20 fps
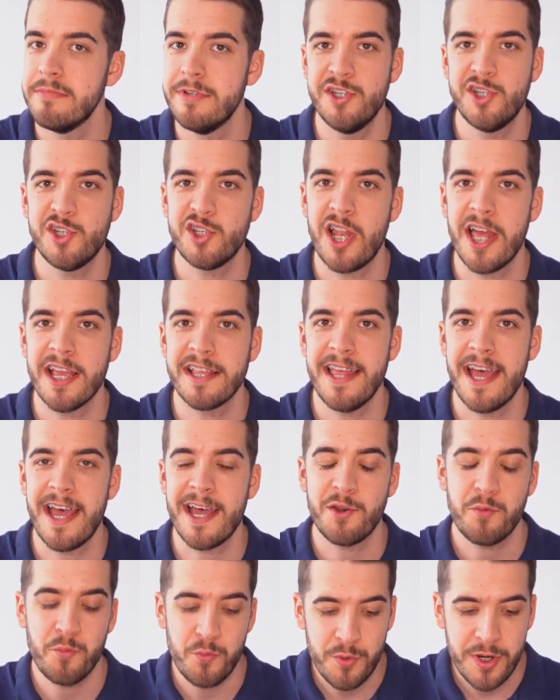Just like
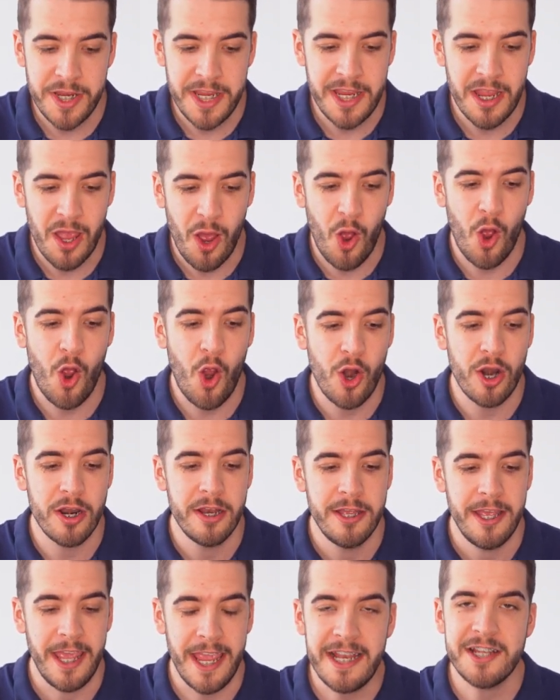that, we
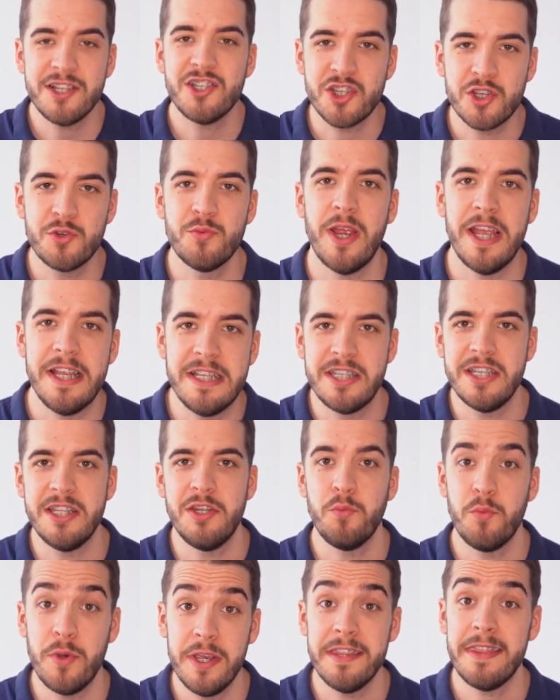are
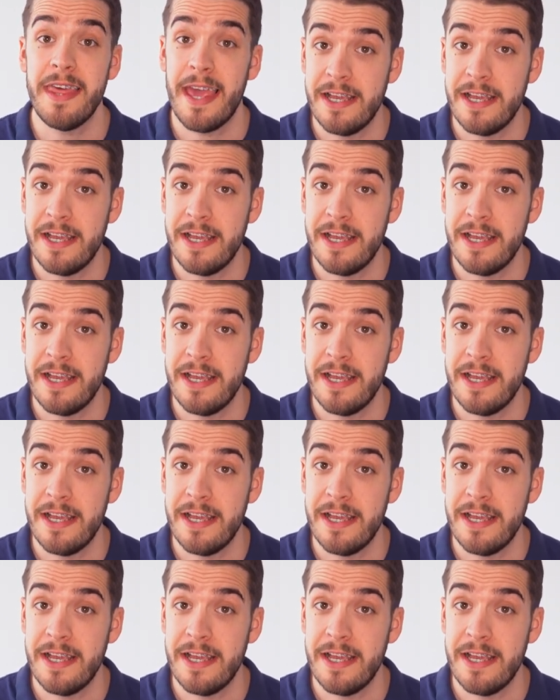integrated with